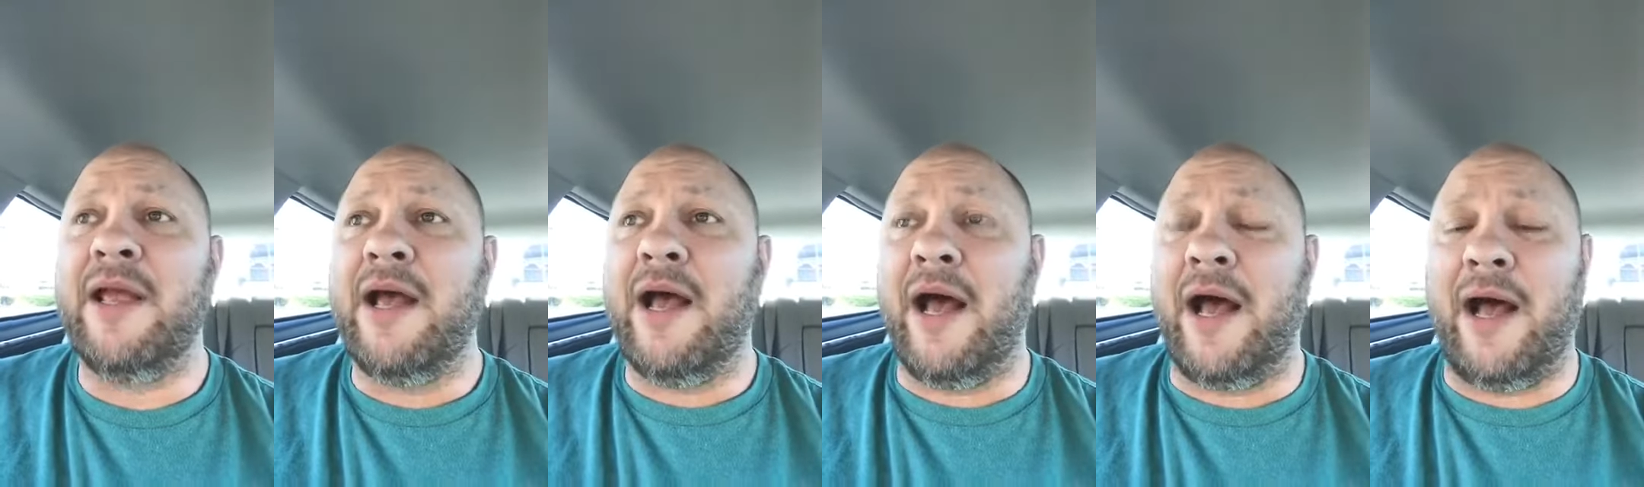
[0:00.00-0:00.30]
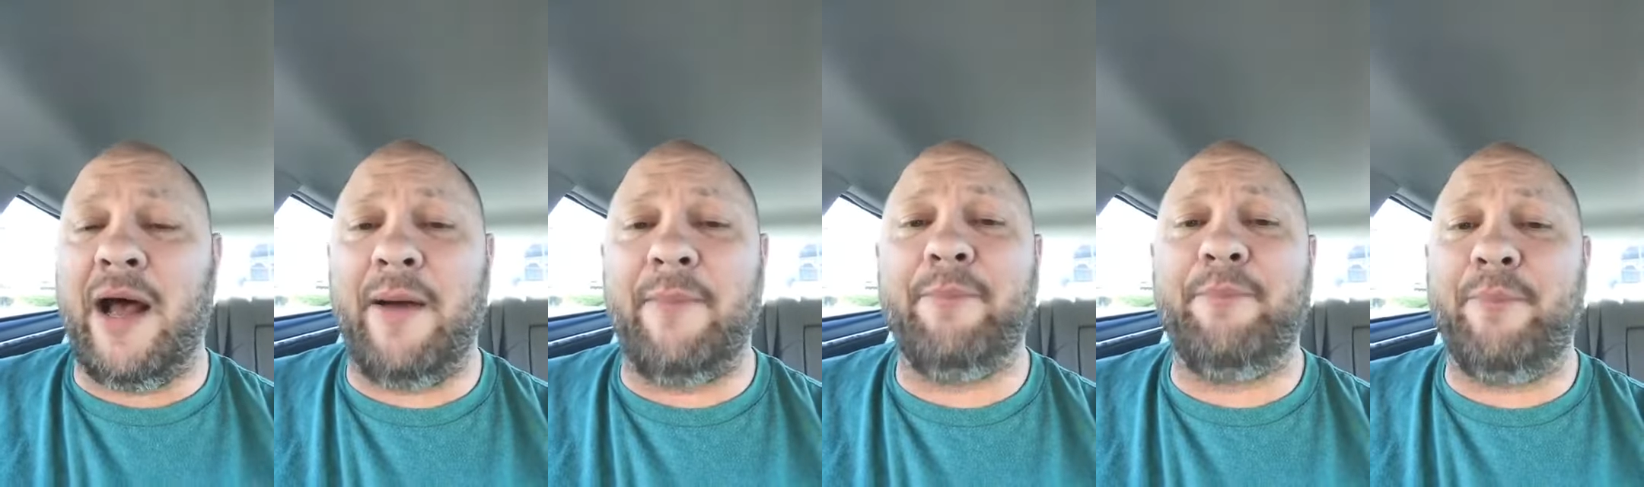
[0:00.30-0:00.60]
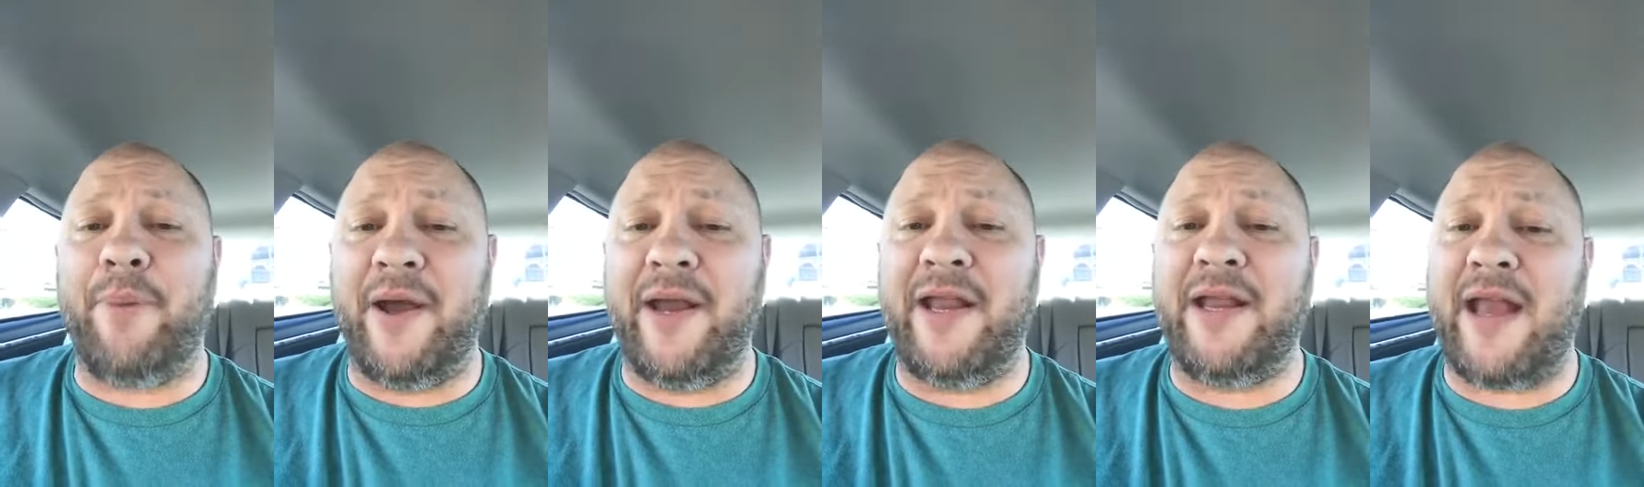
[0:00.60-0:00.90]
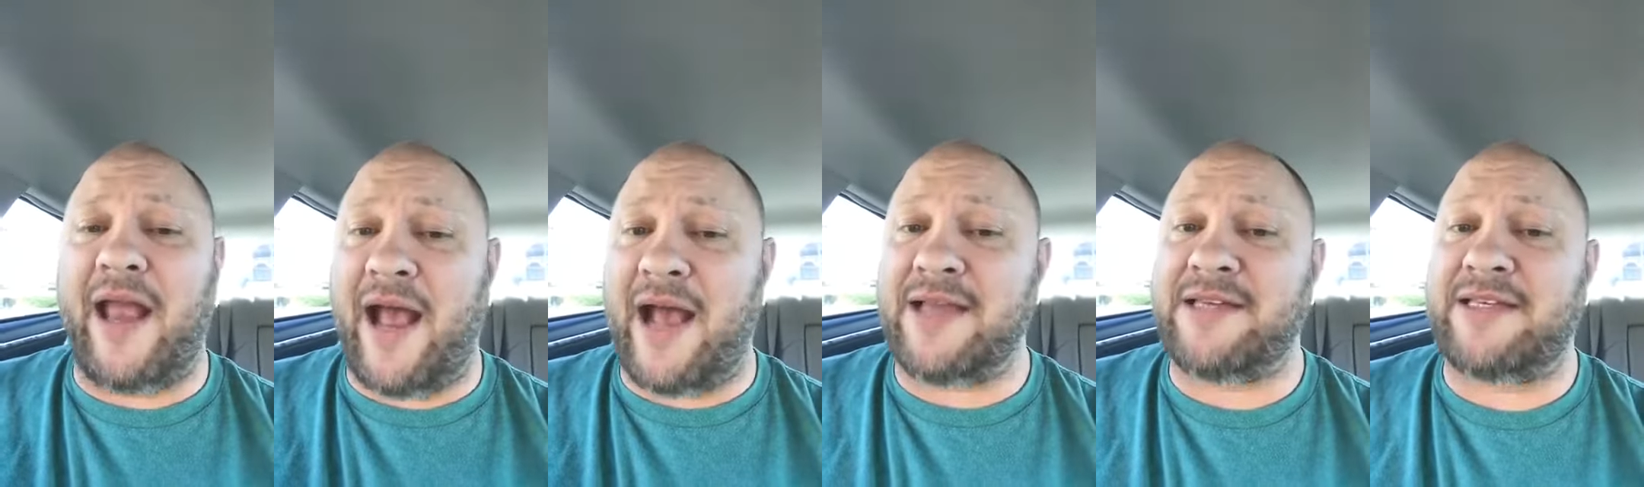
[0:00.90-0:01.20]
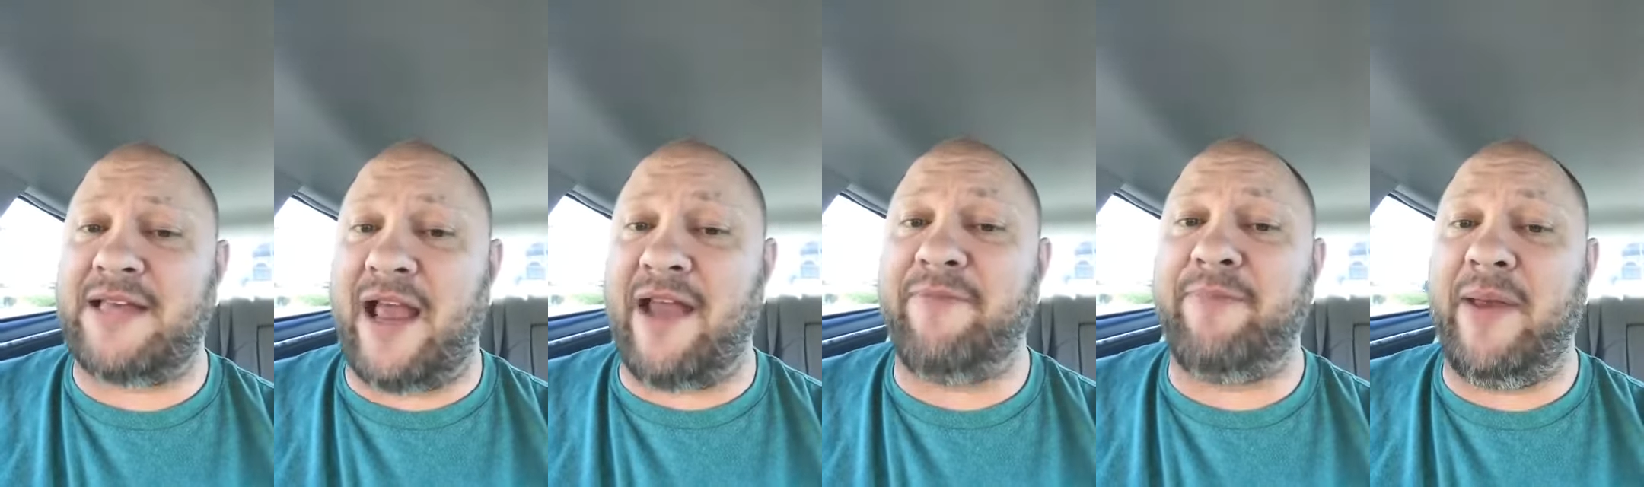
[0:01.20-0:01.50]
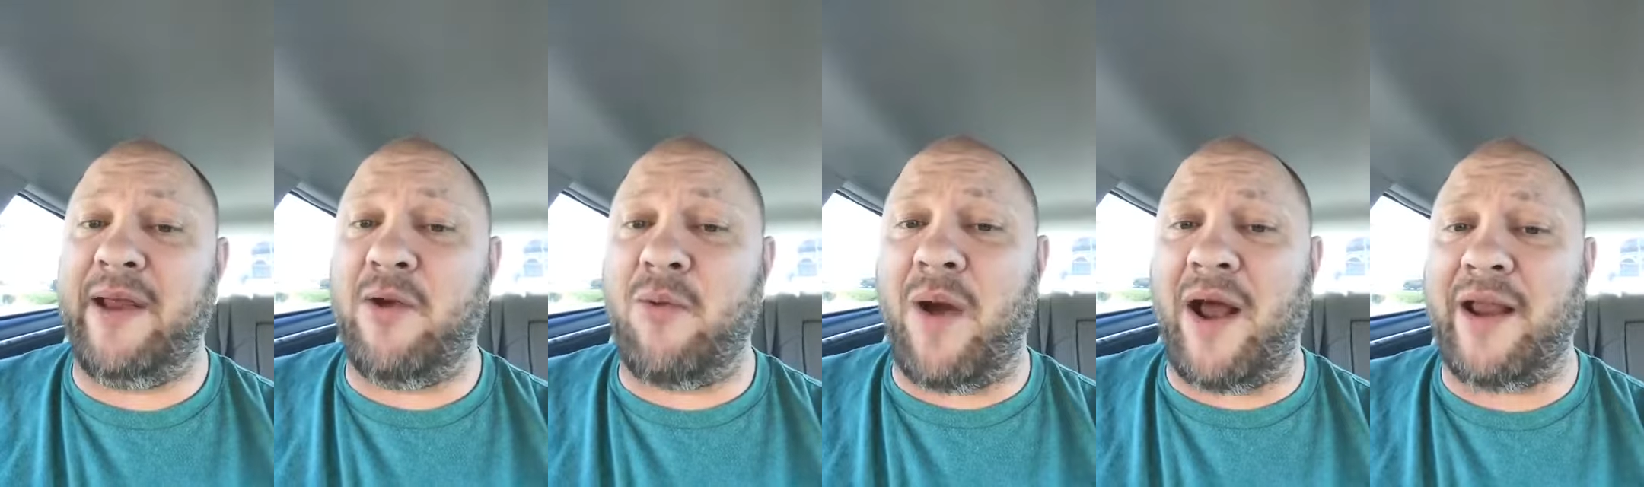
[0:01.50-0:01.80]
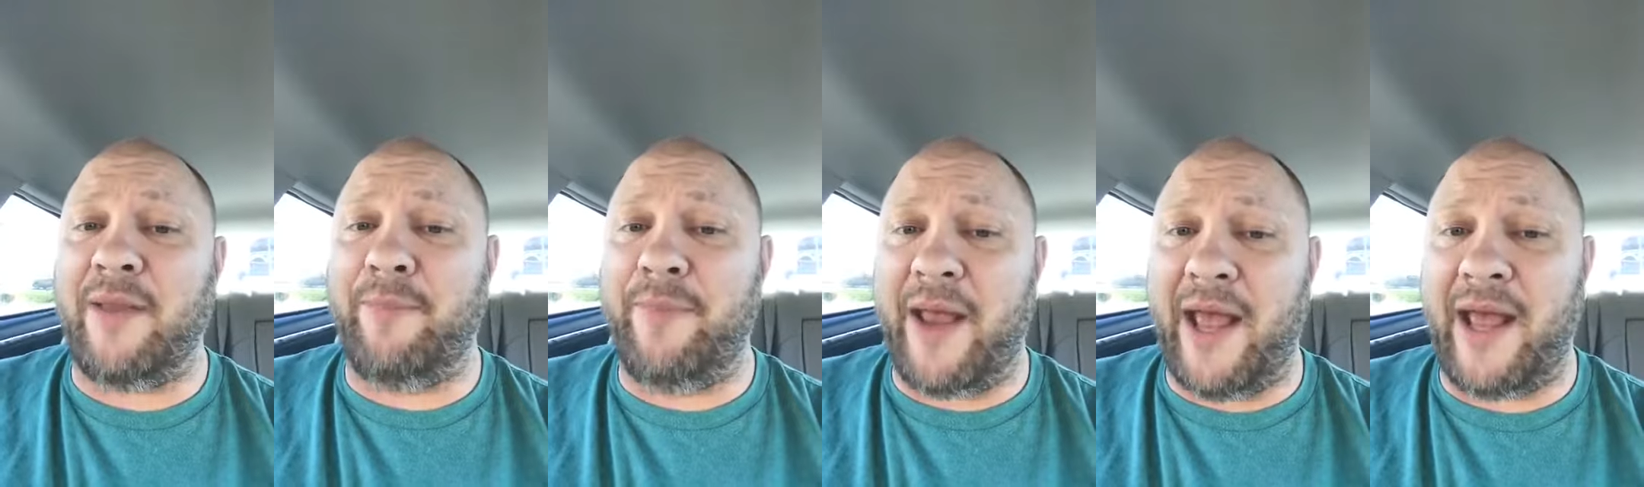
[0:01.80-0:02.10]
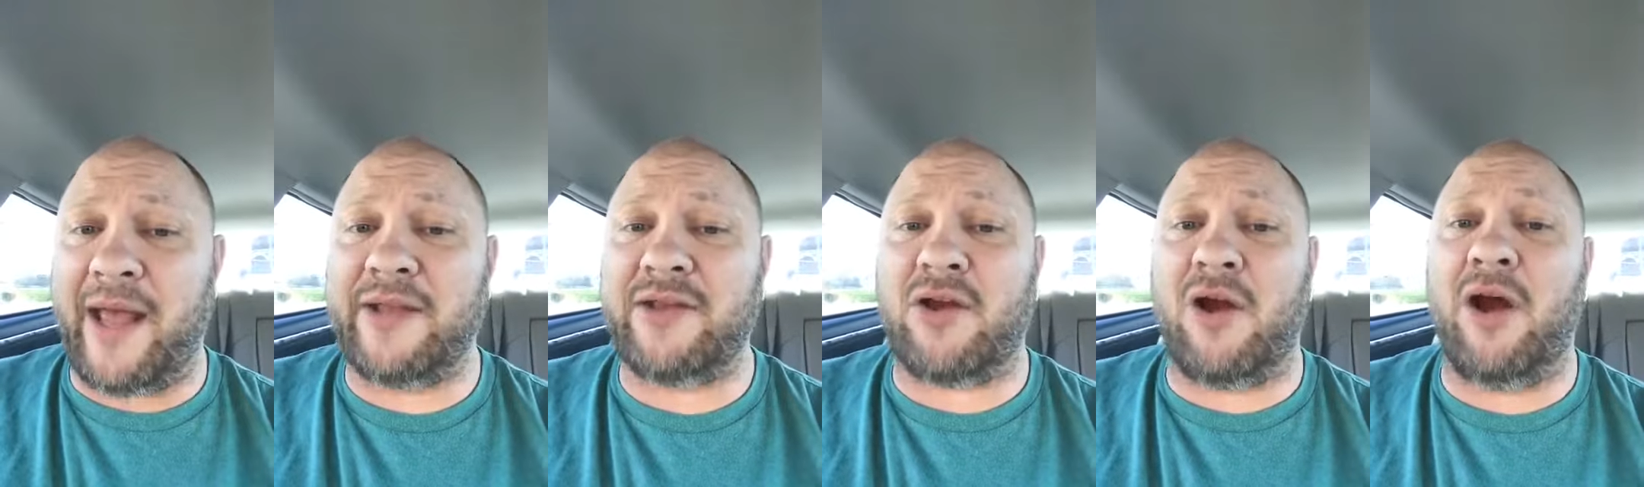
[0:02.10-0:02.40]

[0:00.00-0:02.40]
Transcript: but it has saved me quite a bit